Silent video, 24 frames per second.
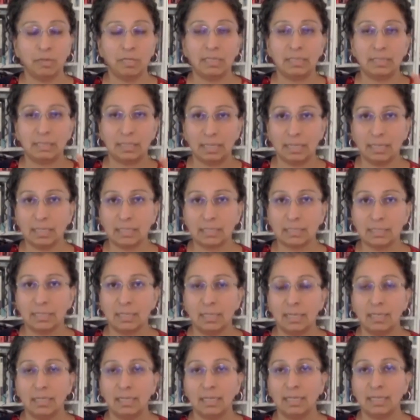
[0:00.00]
where he thinks
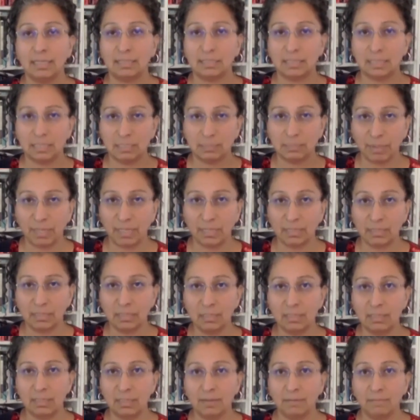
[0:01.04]
it's
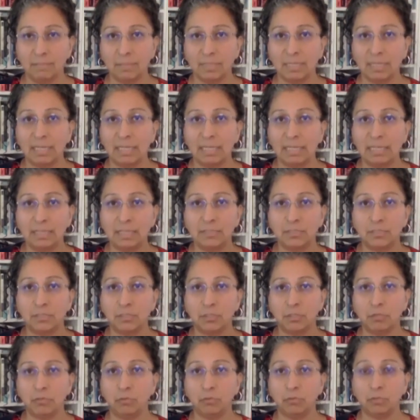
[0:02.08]
suspected, he needs
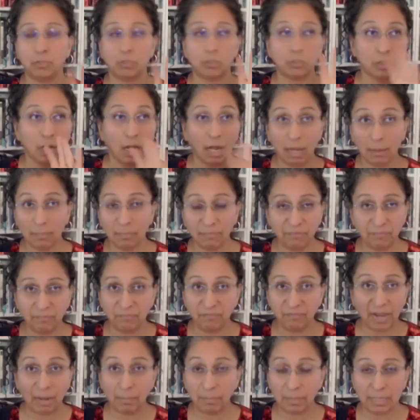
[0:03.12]
to stop
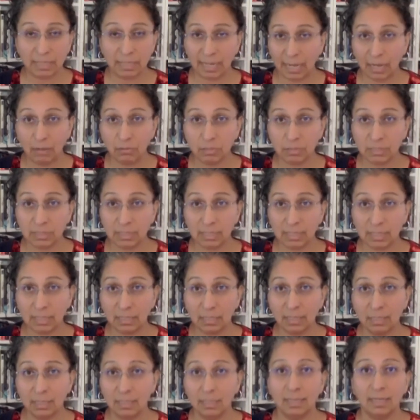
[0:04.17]
family
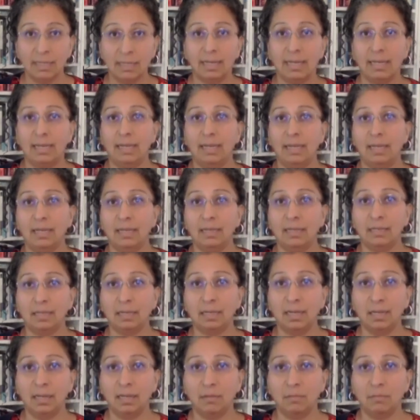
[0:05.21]
counseling and
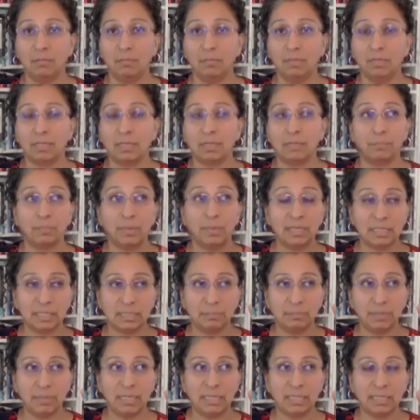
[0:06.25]

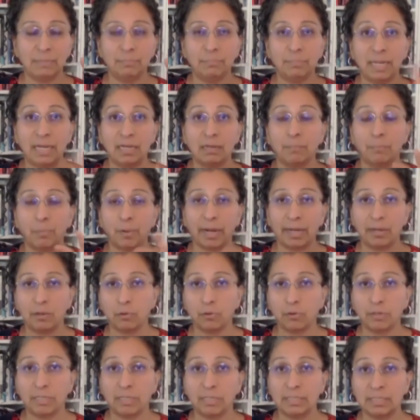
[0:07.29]
make a
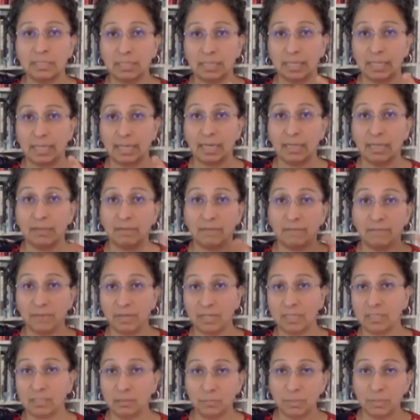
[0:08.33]
priority to get the
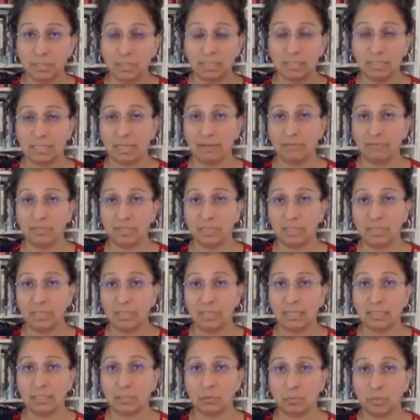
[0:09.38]
victim to safety
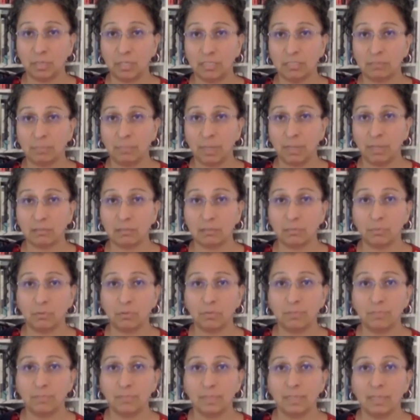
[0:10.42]
as quick as
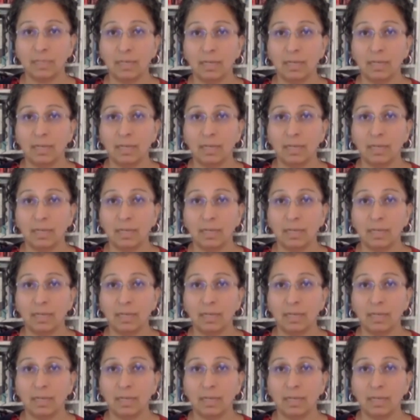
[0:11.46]
possible.